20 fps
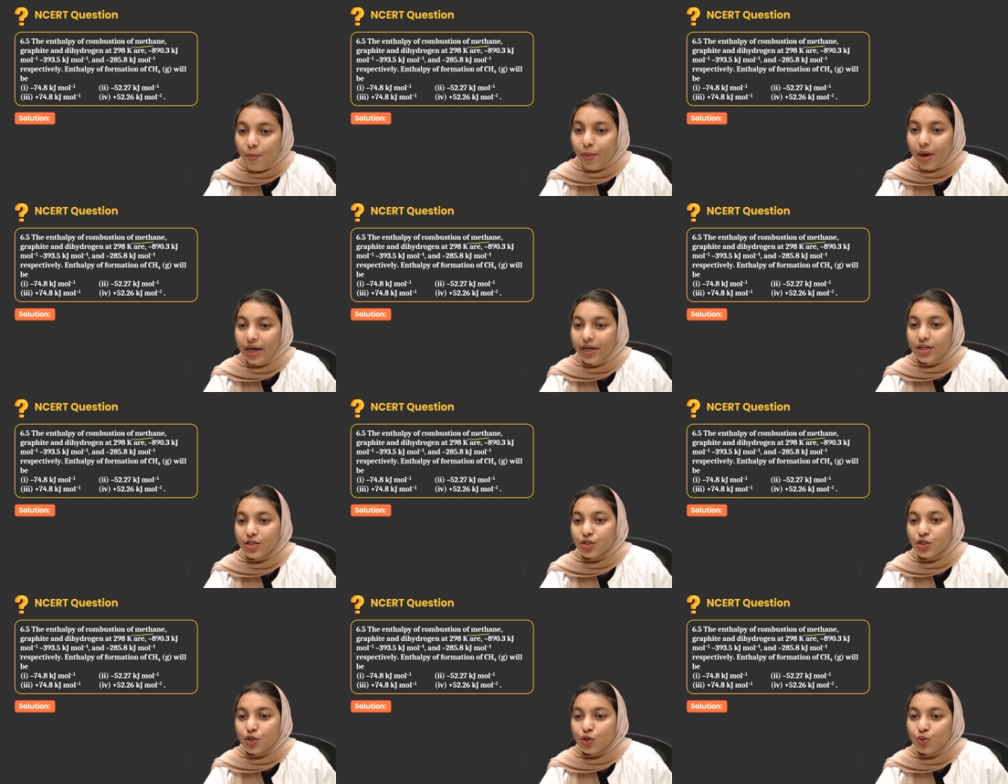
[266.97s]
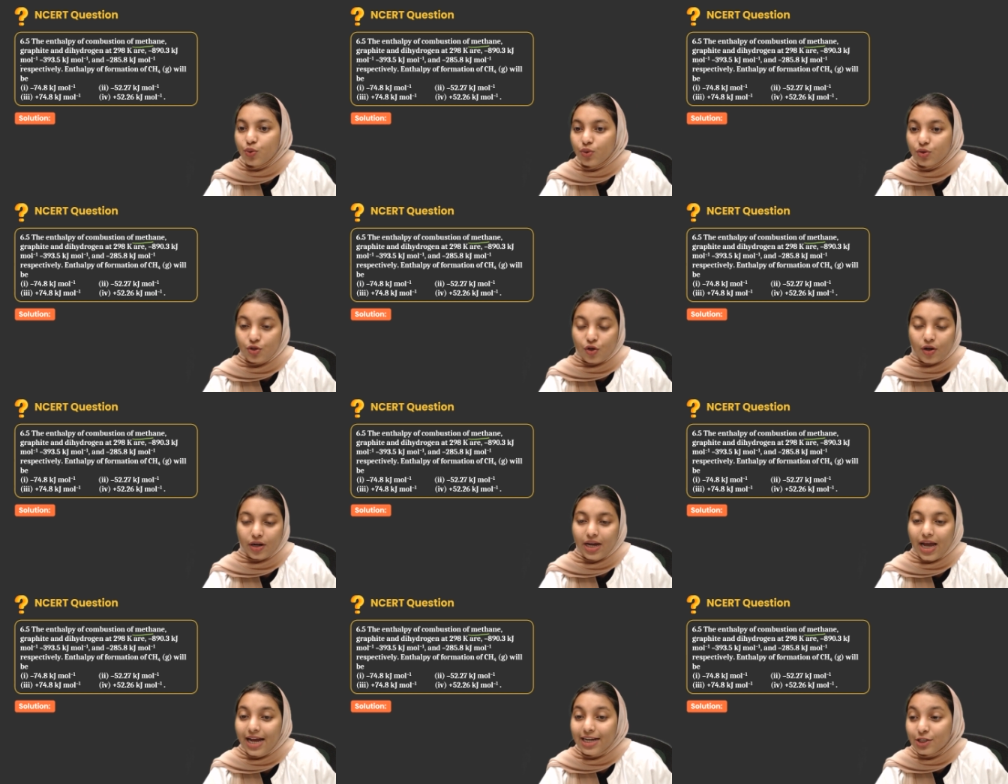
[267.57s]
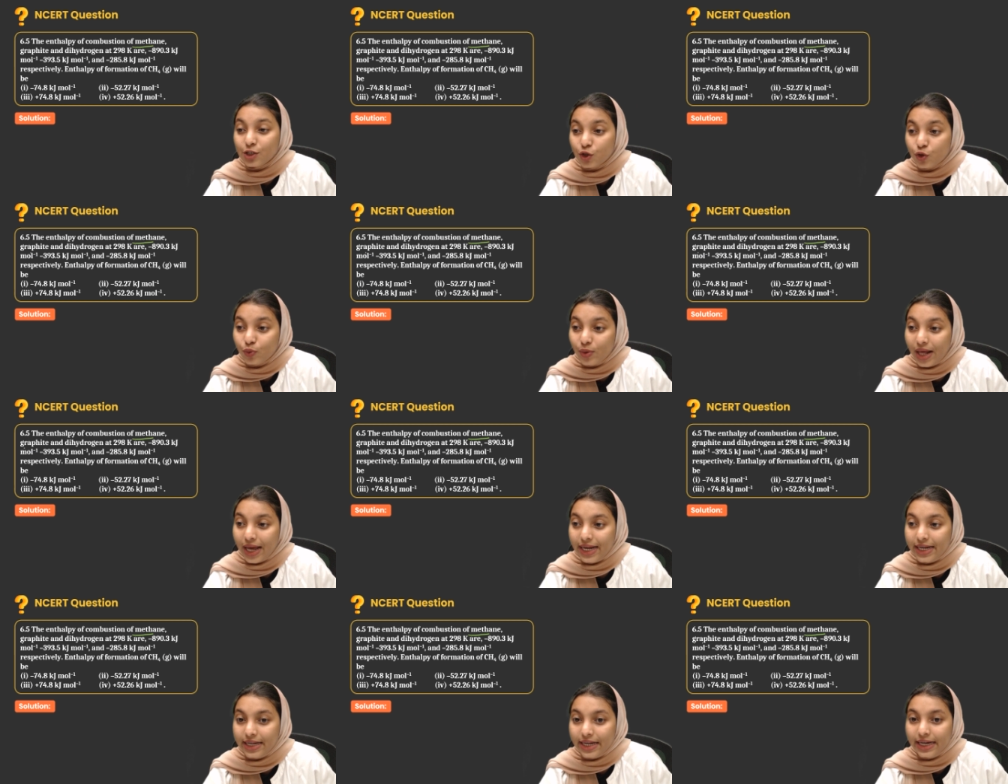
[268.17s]
at
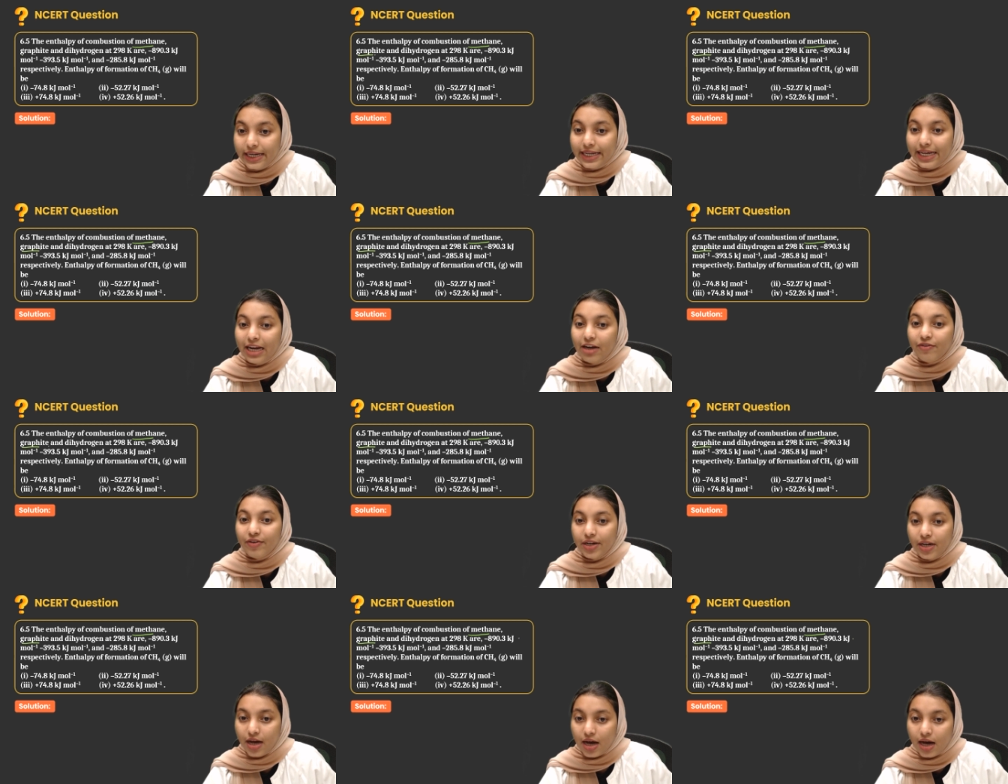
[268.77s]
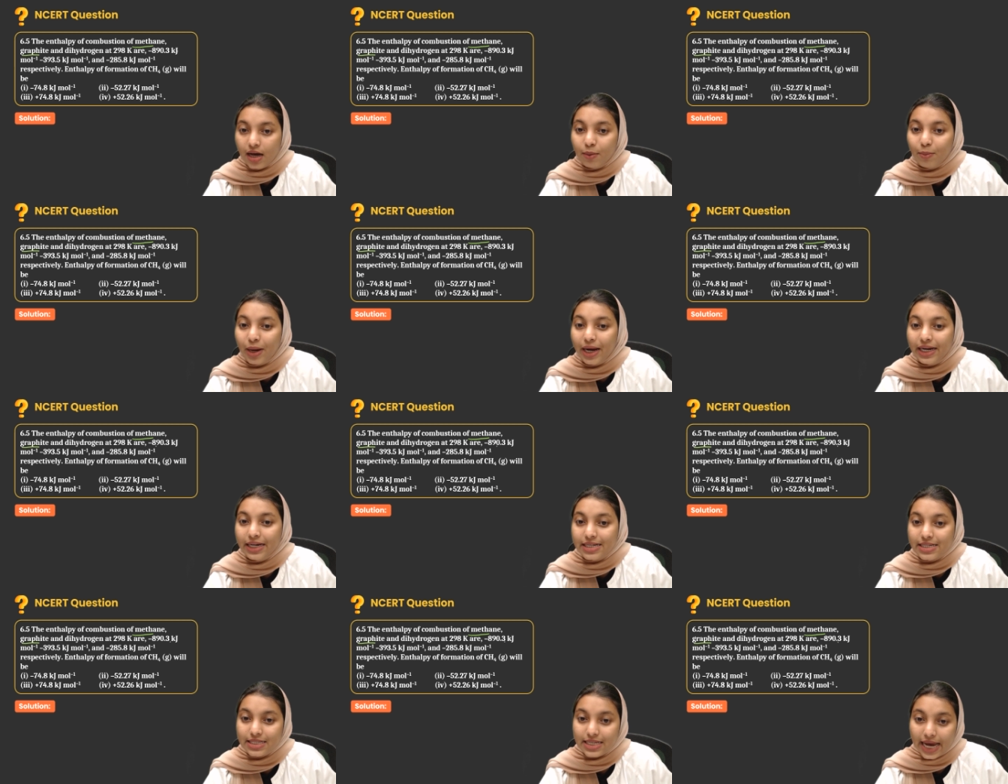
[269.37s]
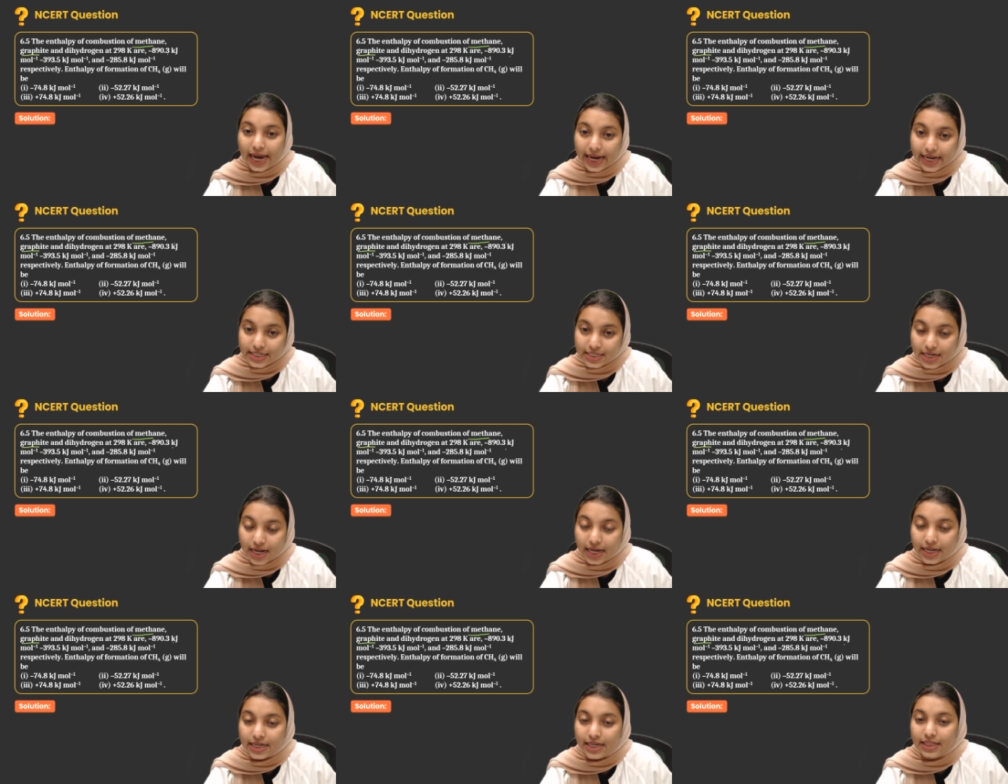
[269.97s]
298 Kelvin are minus
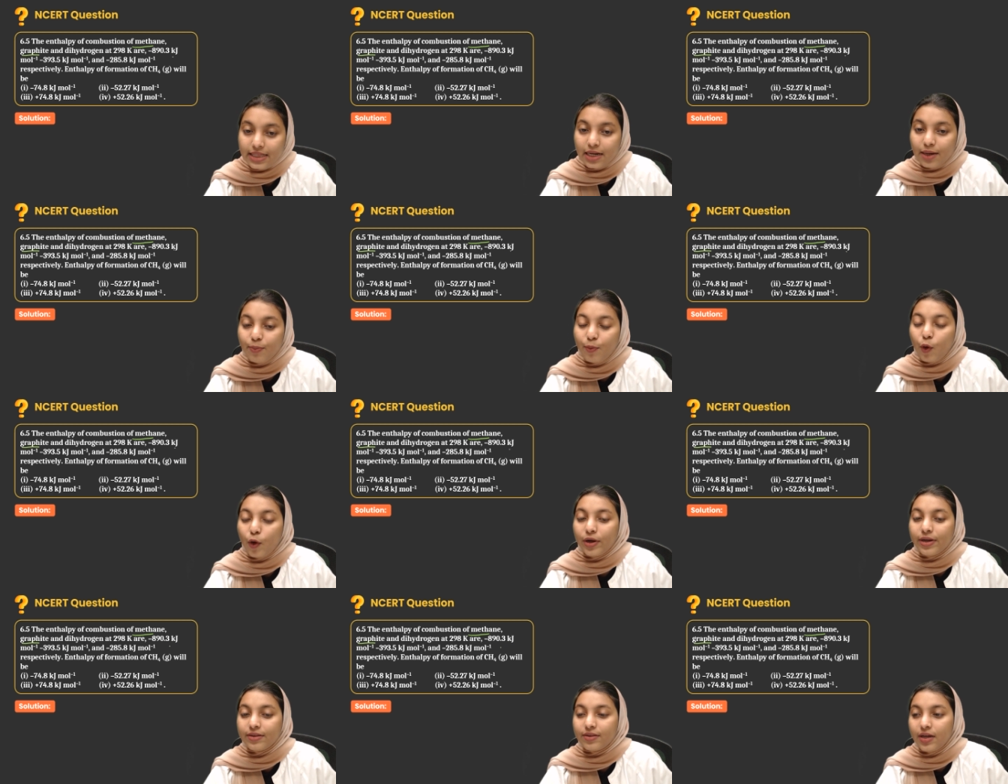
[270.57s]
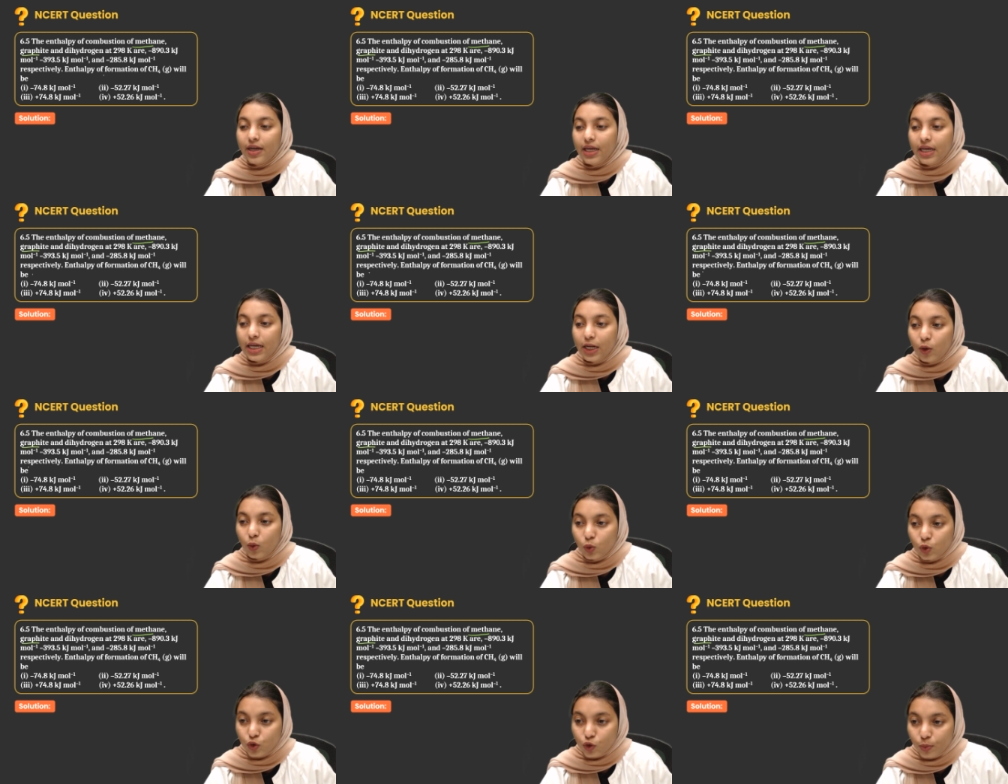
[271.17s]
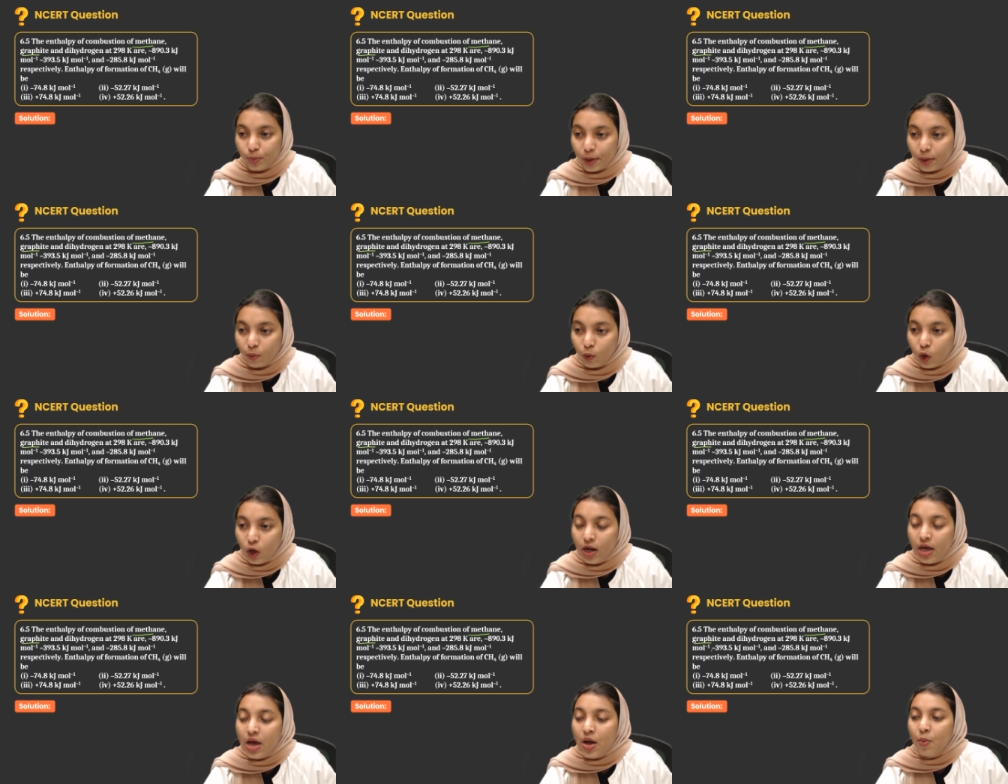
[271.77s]
893.3 kilojoule per
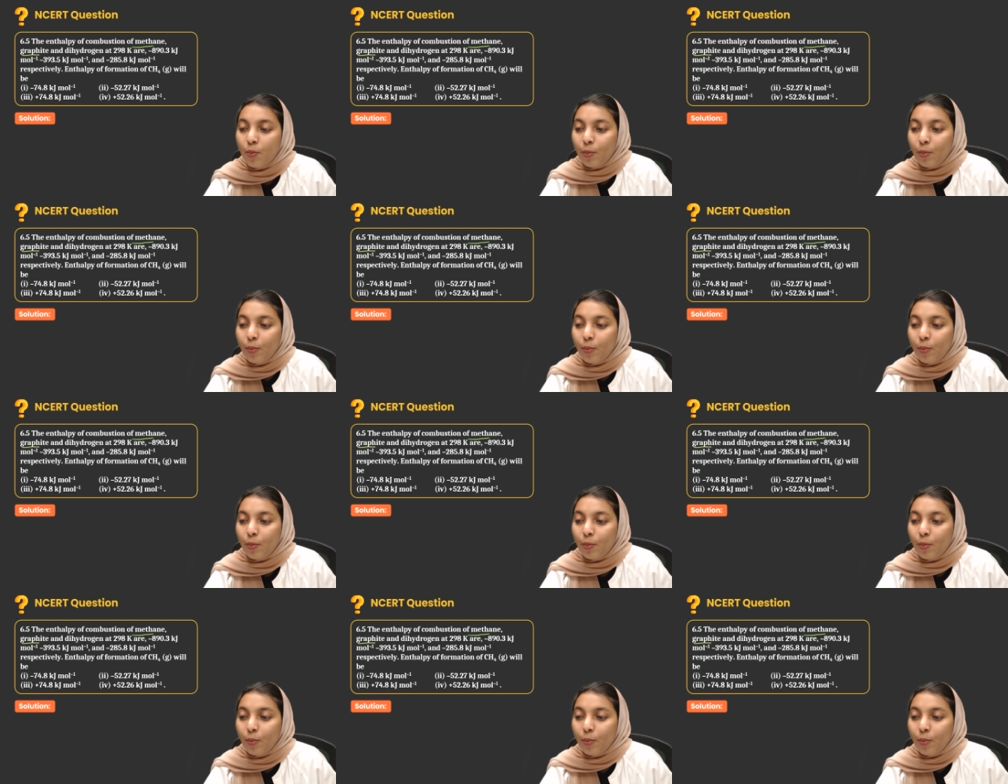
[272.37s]
mole,